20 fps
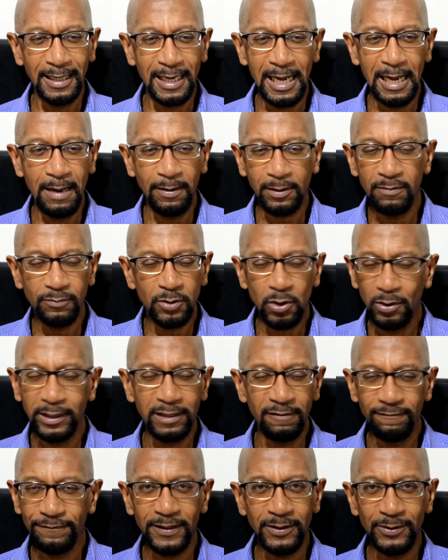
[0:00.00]
I'm totally
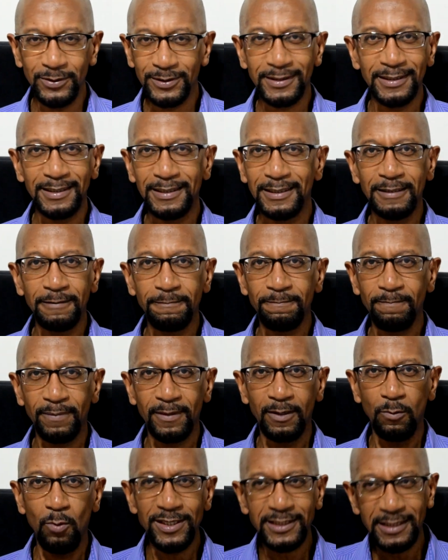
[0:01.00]
confused.
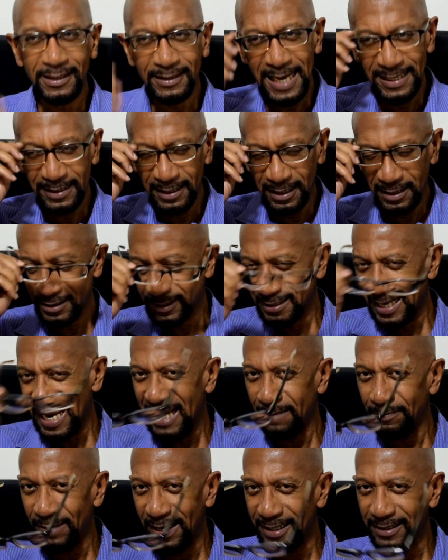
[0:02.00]
Was it not the
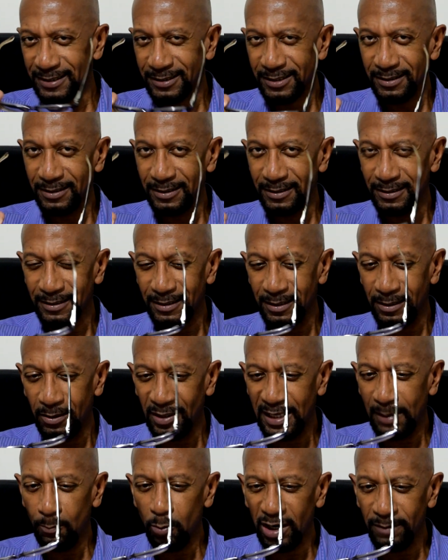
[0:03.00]
same as, what
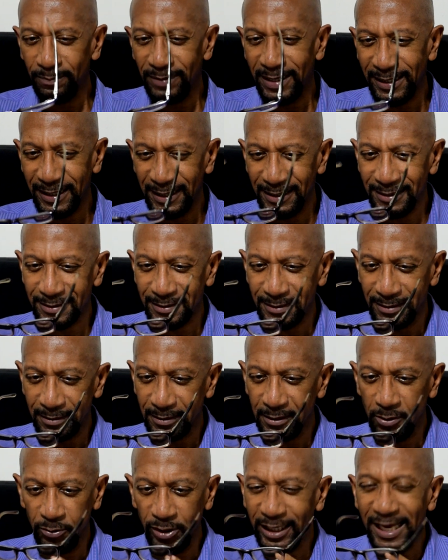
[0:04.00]
I'm worried about is,
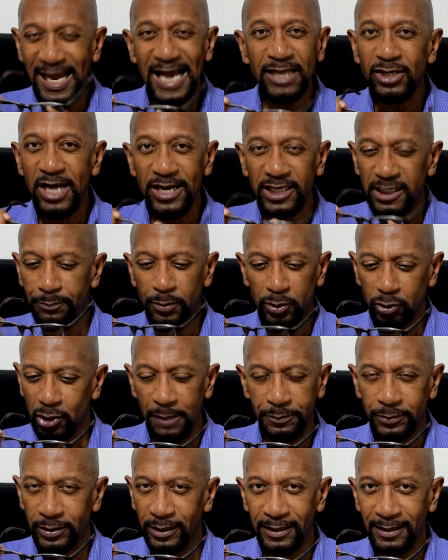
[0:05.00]
no, you can't change the
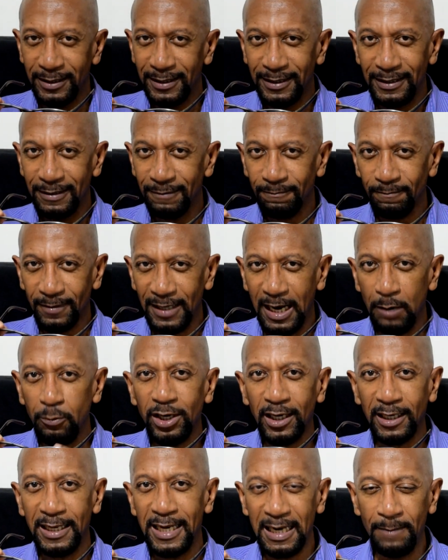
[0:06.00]
prescription. I read a
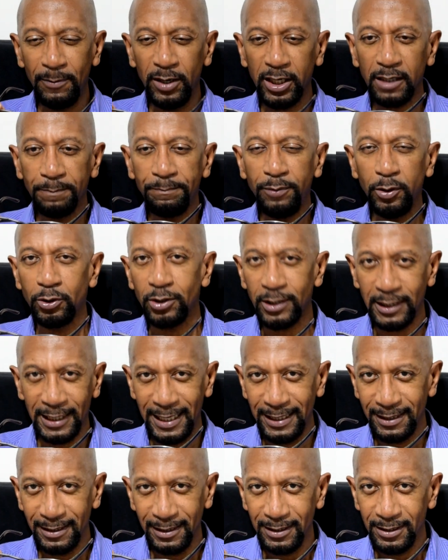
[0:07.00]
lot, I'm on a computer a
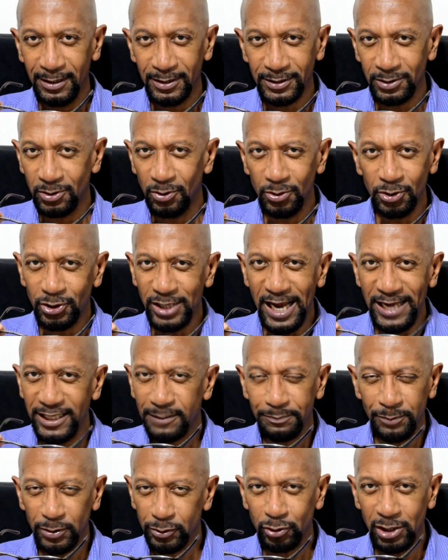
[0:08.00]
lot. So don't change the
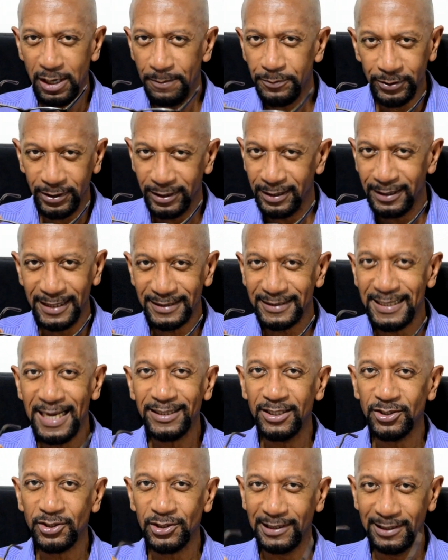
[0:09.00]
prescription, that's not the
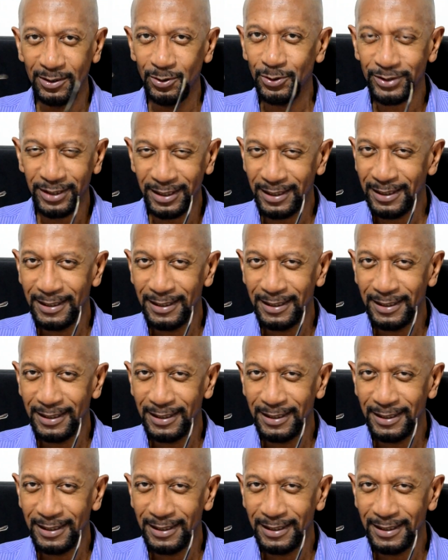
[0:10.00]
solution.